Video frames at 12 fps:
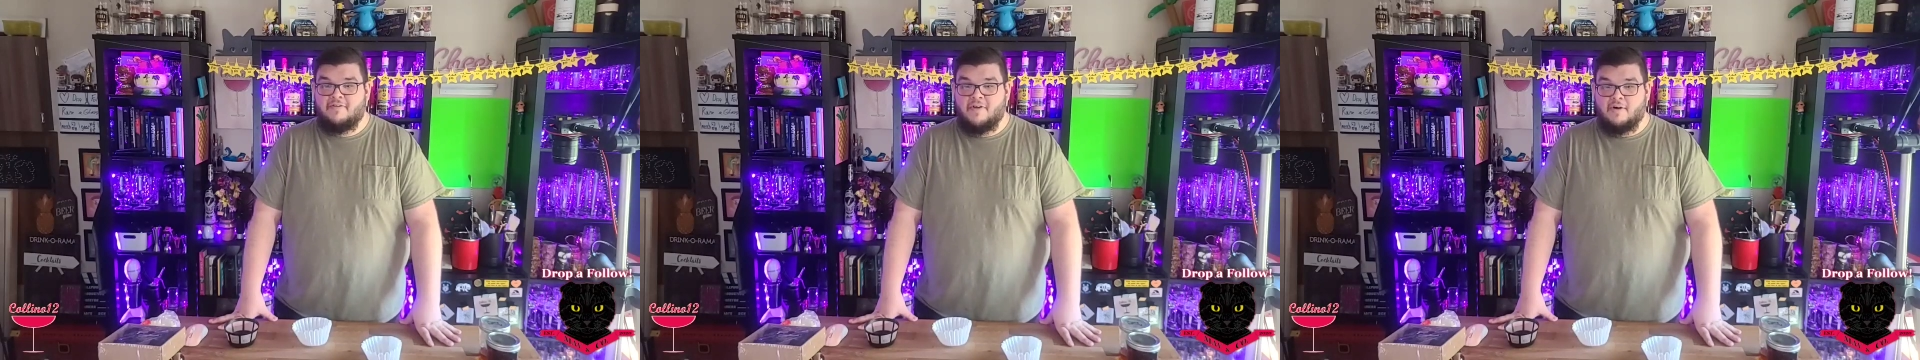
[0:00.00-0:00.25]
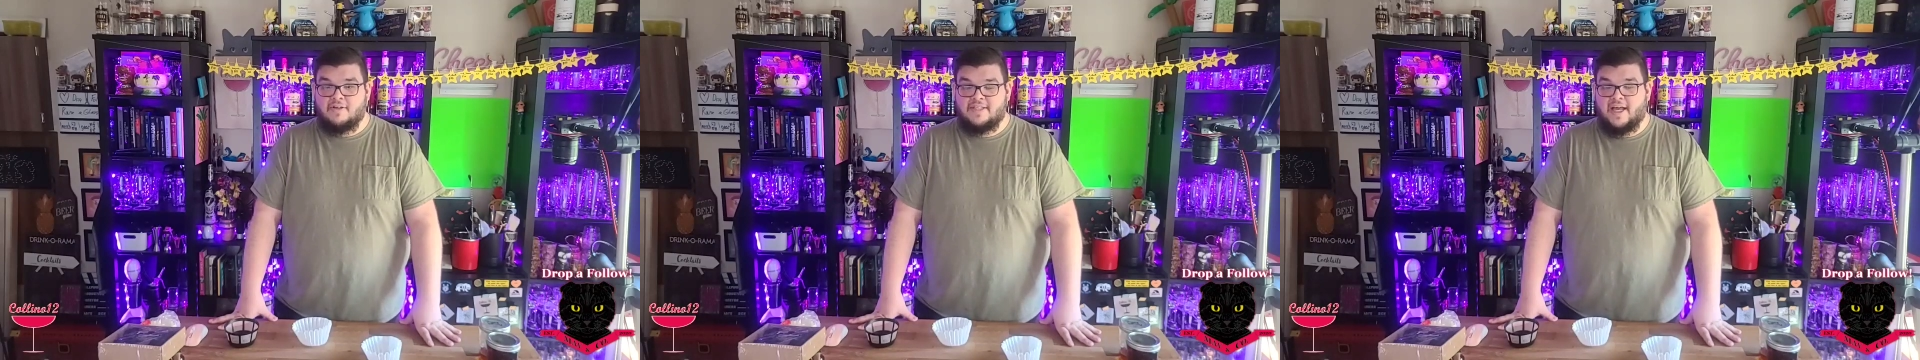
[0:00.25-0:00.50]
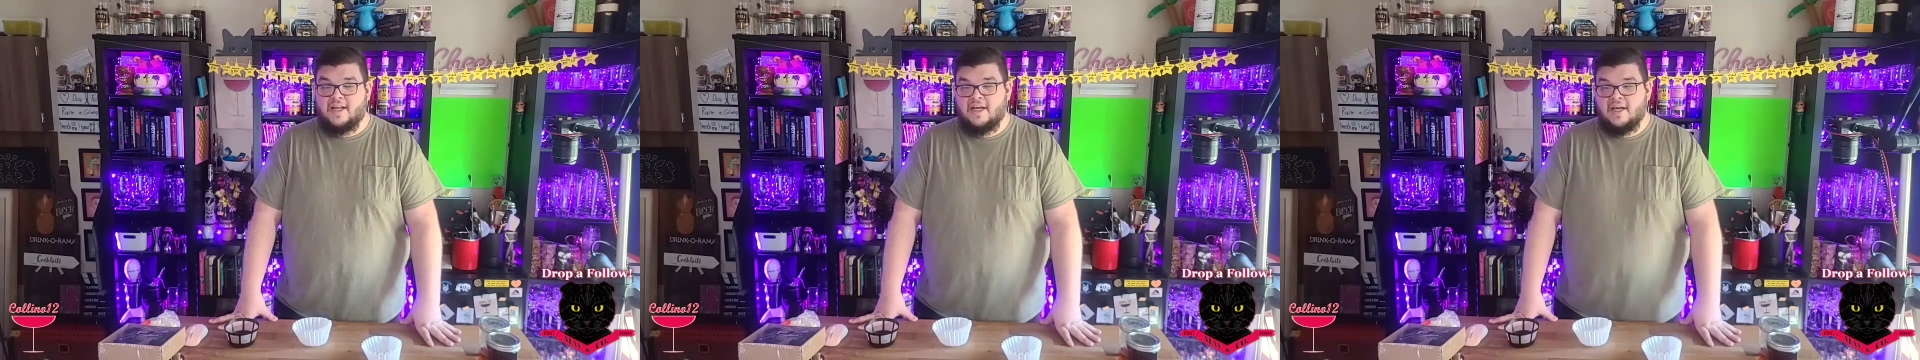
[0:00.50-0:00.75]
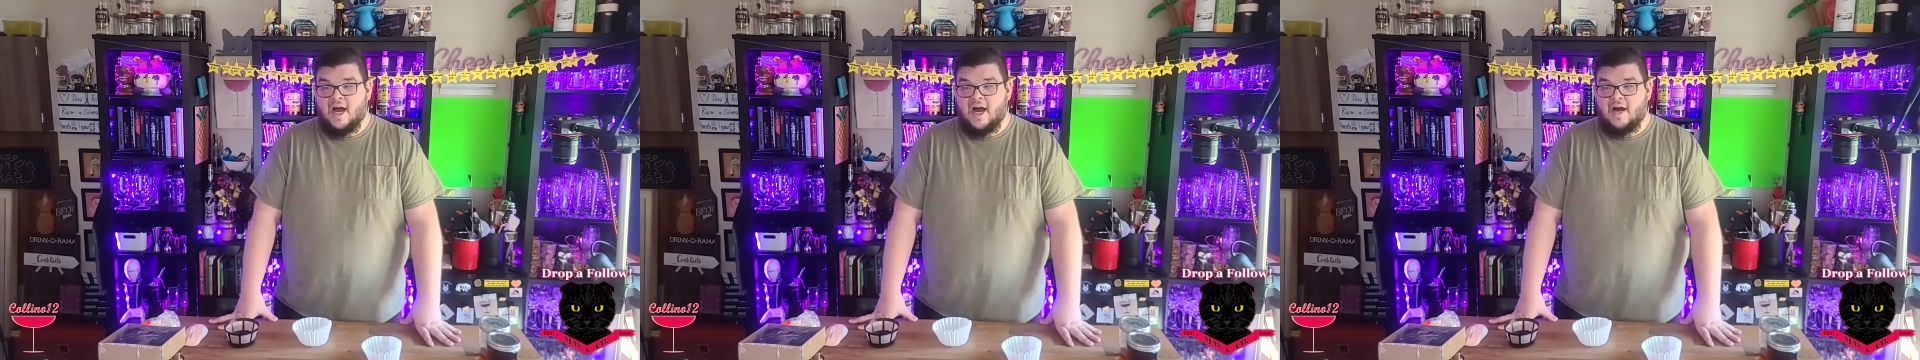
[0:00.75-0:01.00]
folks that
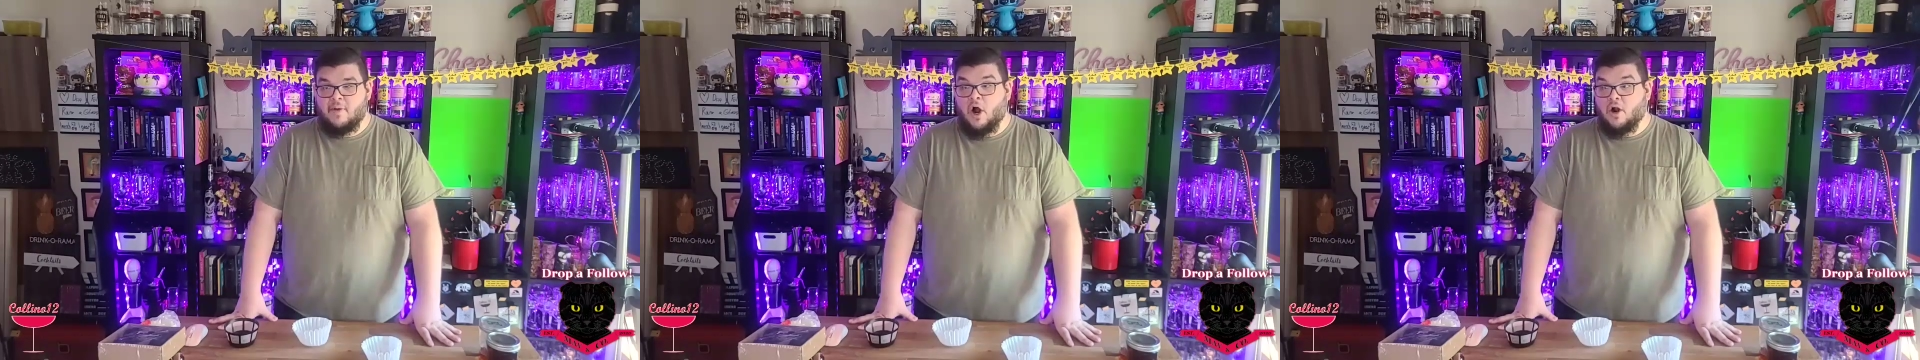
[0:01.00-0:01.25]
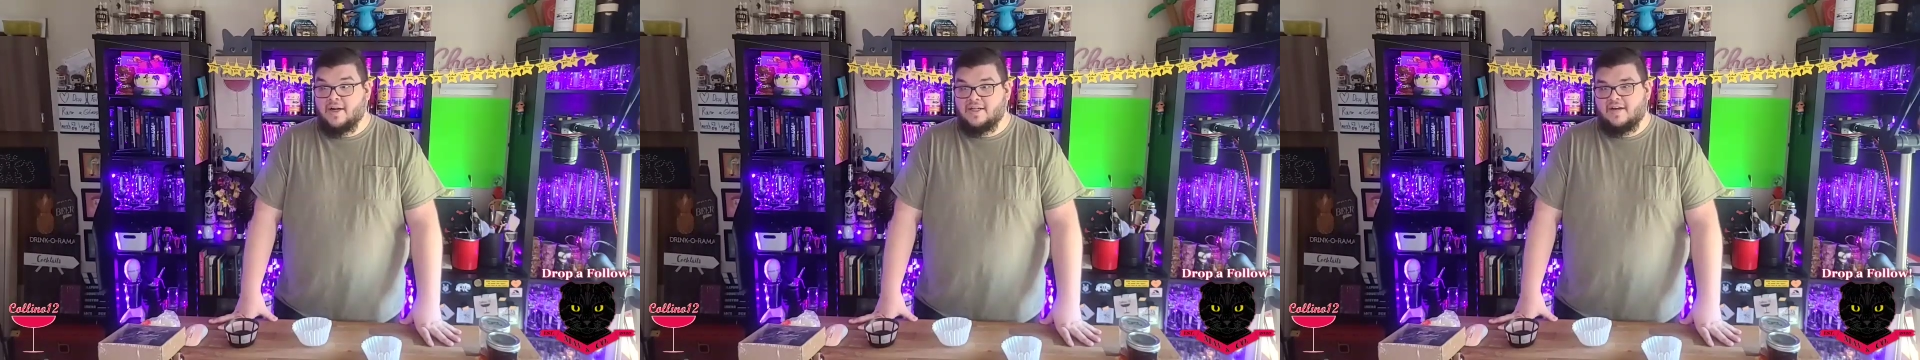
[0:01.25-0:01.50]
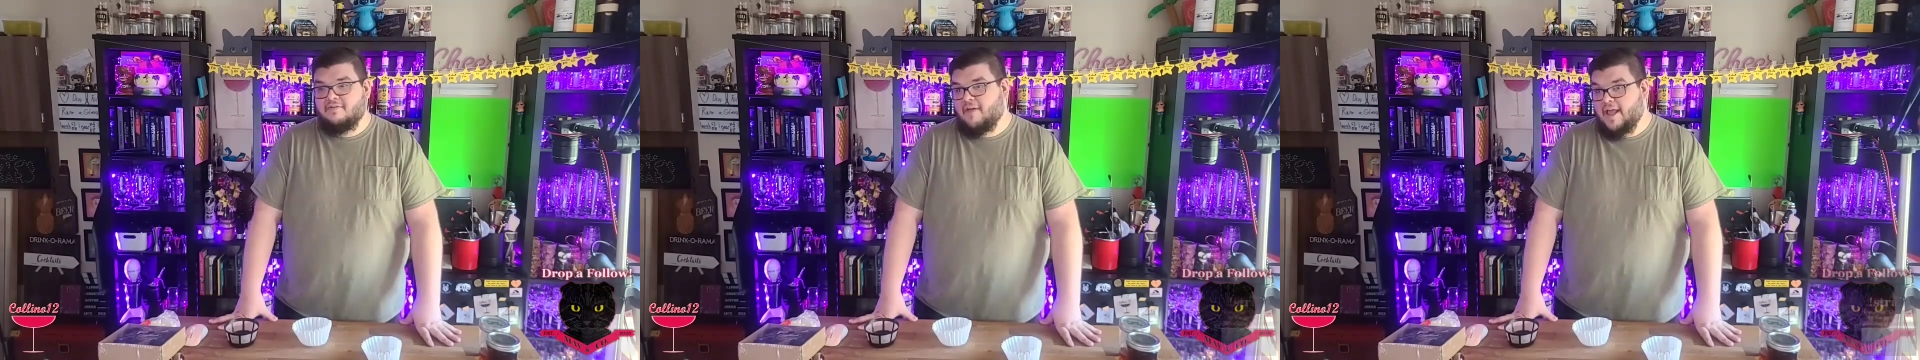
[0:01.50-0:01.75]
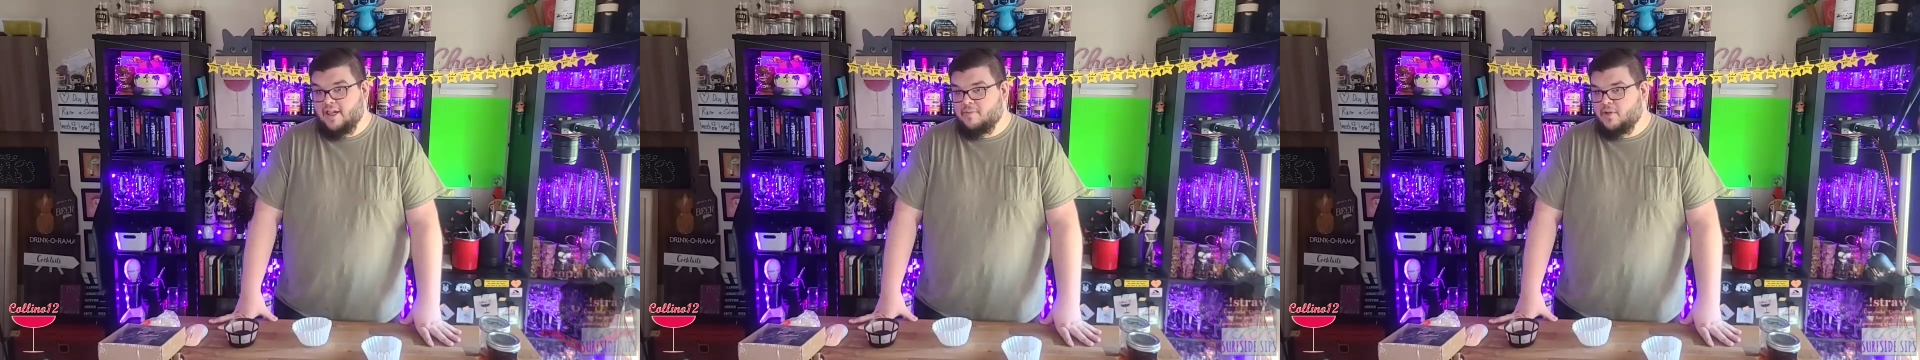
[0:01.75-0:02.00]
um, aren't
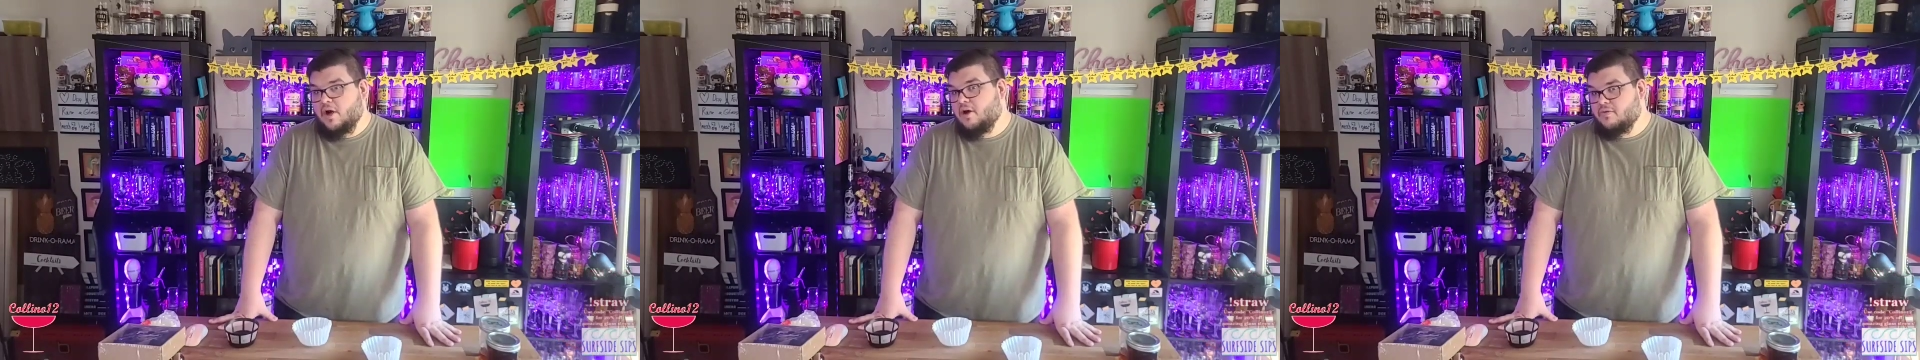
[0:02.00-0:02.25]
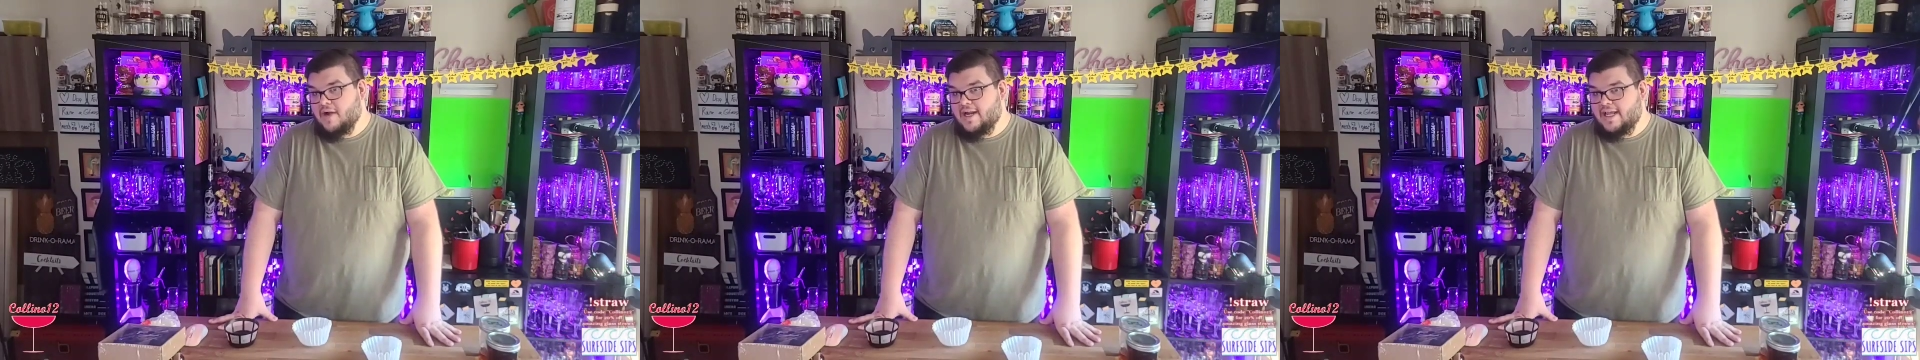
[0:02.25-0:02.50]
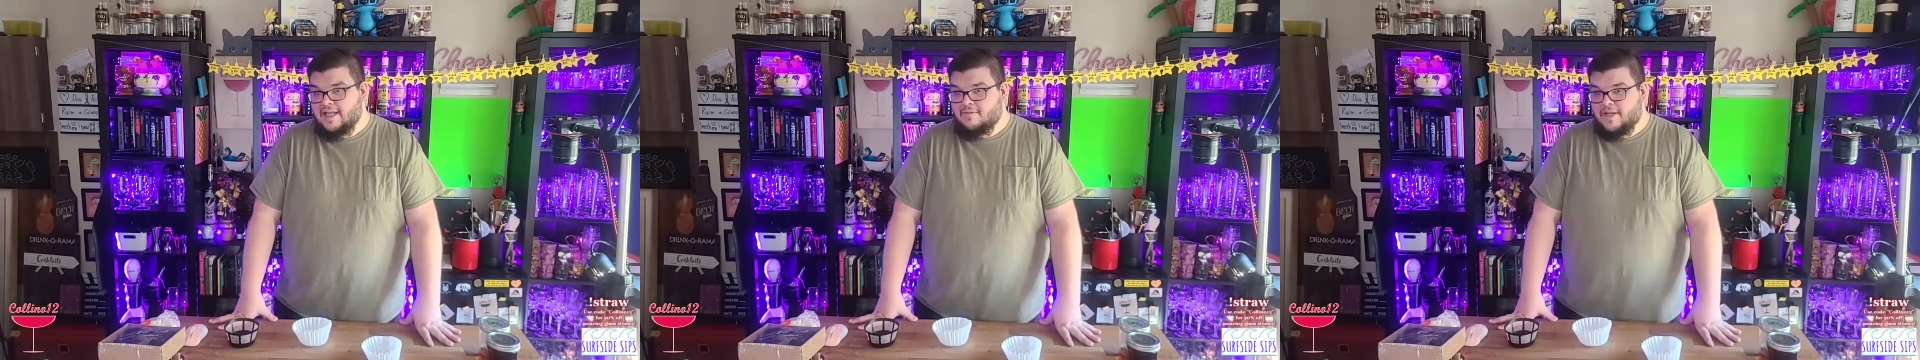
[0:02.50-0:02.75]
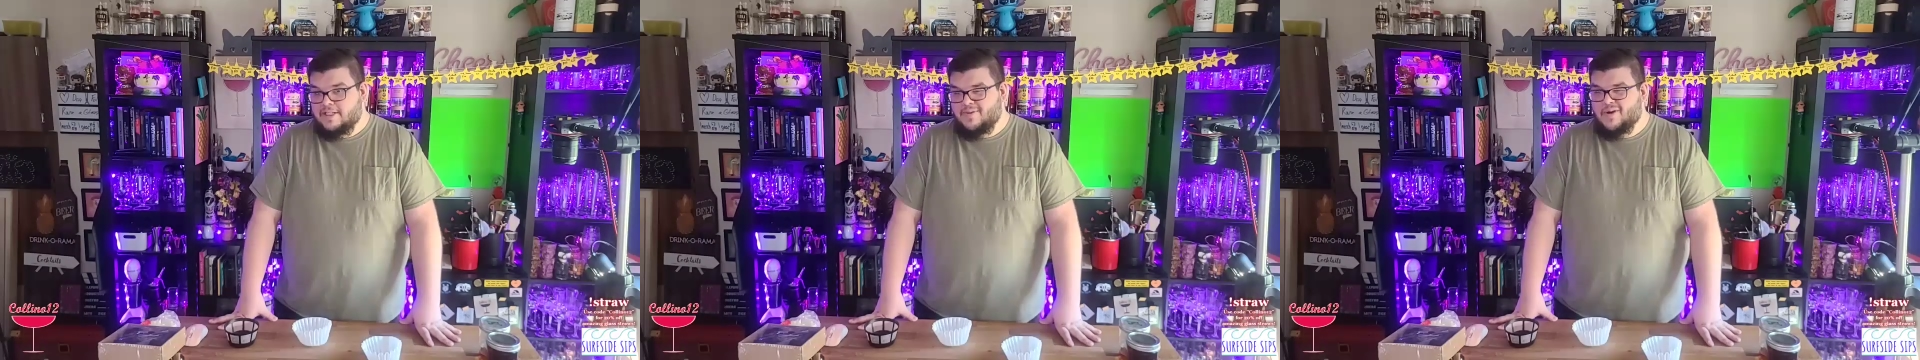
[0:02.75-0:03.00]
available already in
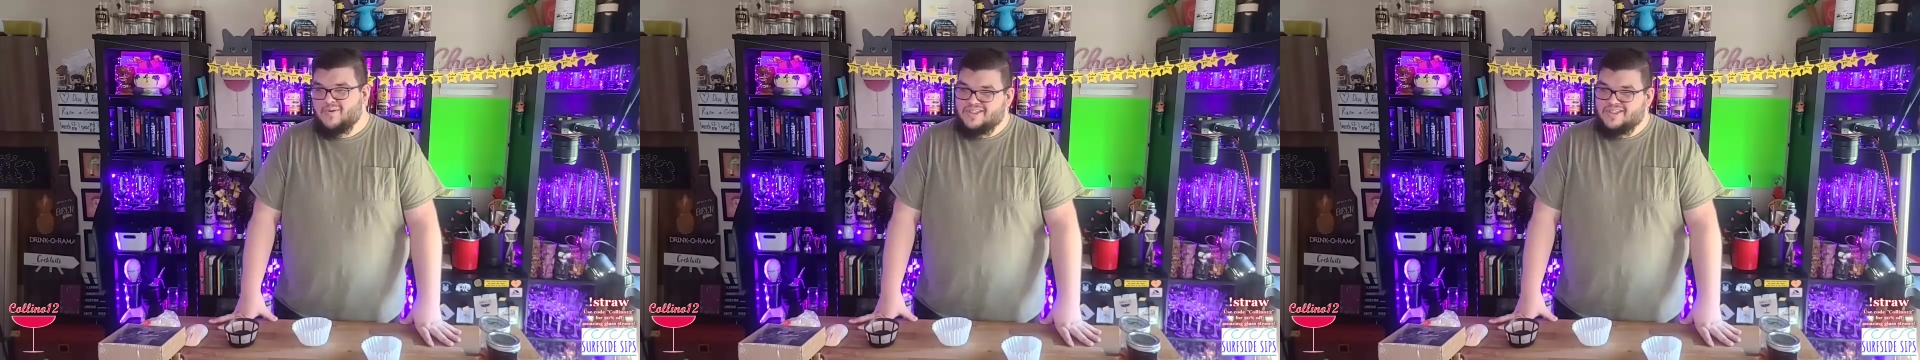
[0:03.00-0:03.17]
Pittsburgh,